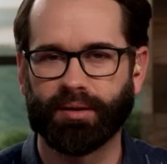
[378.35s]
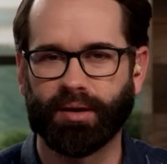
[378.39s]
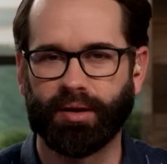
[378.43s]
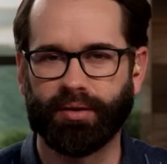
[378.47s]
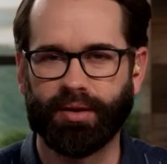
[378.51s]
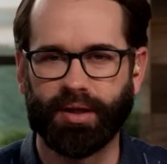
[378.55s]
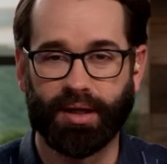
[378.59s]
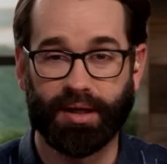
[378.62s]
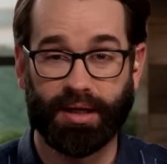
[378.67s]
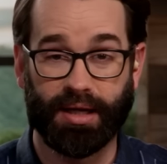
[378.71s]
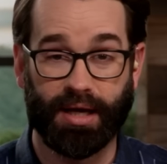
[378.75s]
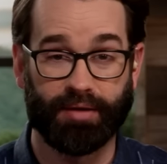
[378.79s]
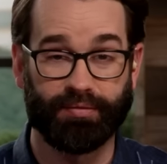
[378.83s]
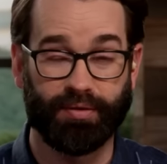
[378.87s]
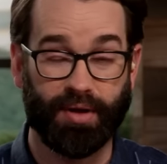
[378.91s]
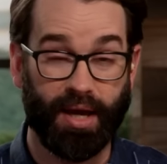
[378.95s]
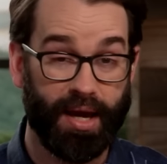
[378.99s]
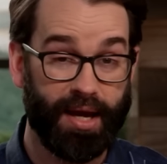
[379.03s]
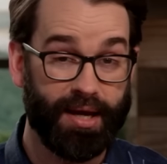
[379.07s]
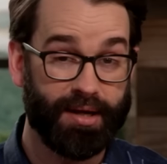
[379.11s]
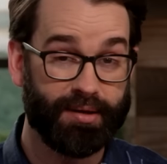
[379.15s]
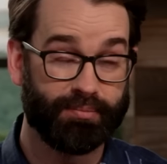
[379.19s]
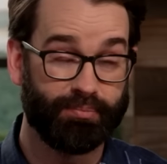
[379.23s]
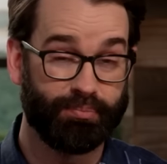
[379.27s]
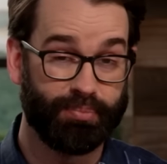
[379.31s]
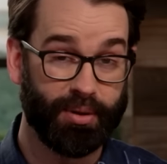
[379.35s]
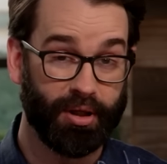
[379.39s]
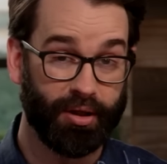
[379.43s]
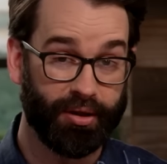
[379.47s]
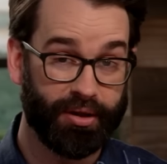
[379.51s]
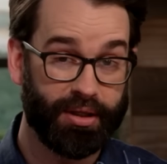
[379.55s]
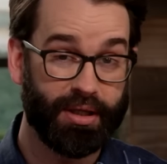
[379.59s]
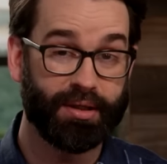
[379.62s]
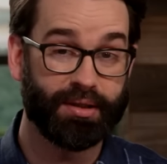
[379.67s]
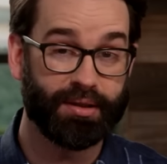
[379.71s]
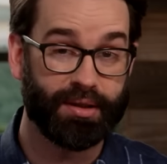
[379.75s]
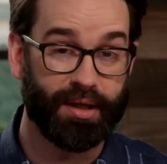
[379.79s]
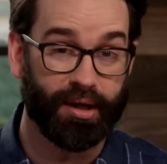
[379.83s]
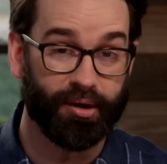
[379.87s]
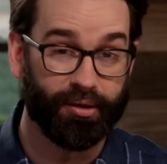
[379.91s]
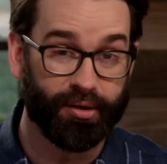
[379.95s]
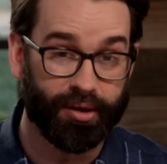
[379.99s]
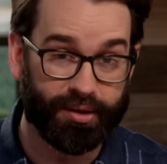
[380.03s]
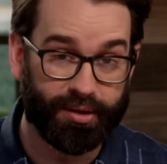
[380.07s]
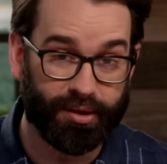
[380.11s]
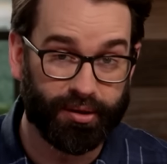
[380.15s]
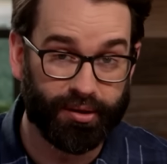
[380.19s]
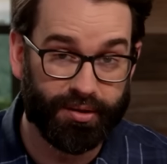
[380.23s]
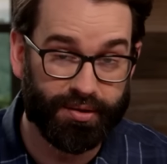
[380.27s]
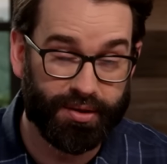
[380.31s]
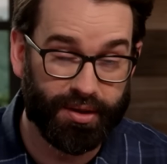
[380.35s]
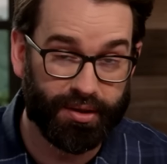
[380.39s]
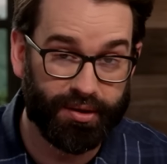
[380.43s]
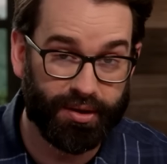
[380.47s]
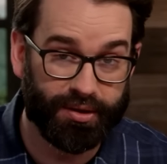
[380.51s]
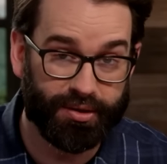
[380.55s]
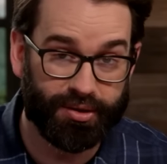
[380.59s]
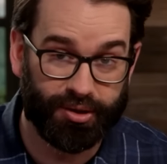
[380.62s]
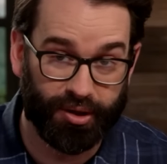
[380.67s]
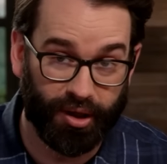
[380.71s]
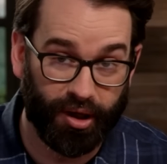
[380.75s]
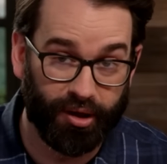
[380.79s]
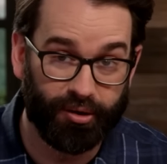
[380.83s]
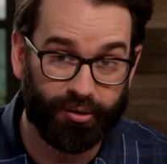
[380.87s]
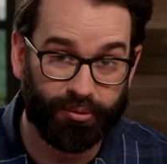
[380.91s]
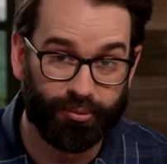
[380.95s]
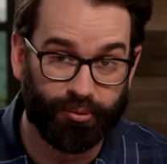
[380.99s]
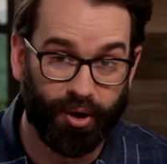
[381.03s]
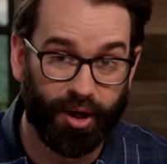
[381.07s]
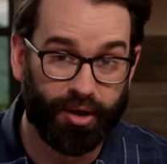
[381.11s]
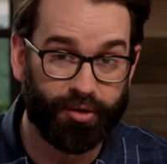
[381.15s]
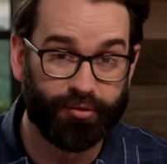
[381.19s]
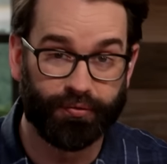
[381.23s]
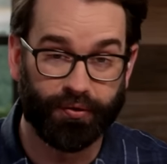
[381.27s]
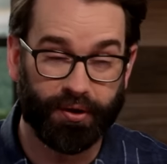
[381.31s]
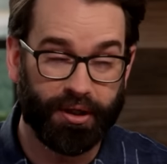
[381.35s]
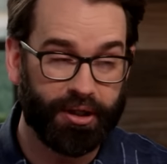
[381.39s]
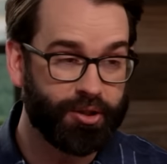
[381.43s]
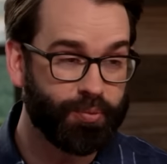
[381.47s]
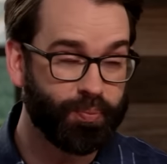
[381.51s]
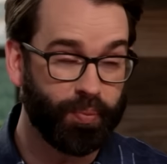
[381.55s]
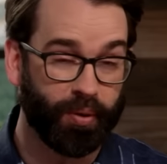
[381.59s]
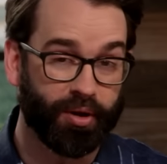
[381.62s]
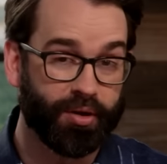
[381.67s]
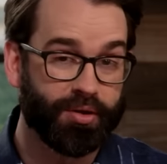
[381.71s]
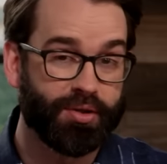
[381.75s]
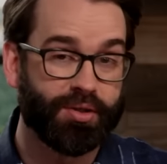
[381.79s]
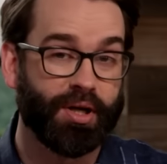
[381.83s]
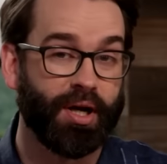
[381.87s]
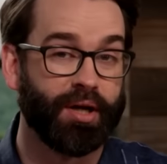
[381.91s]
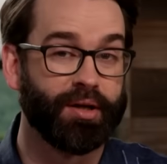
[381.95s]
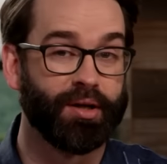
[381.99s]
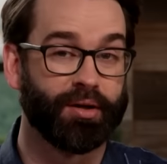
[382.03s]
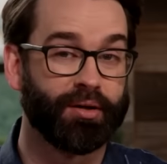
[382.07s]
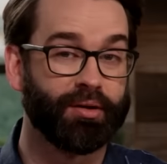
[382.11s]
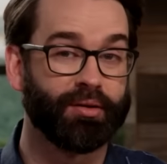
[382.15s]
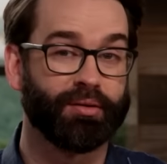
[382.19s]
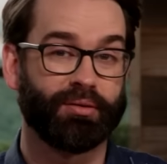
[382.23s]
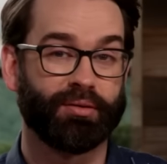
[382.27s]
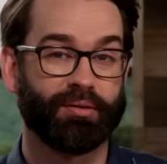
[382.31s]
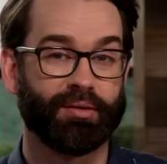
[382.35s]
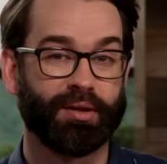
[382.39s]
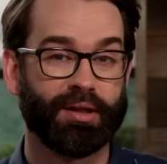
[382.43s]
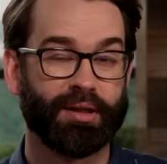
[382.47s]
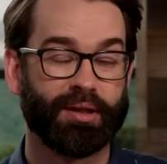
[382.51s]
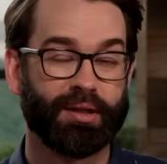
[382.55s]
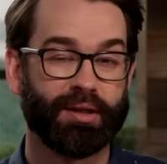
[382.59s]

Are they going to have 8 billion characters in this show, one for each person on Earth?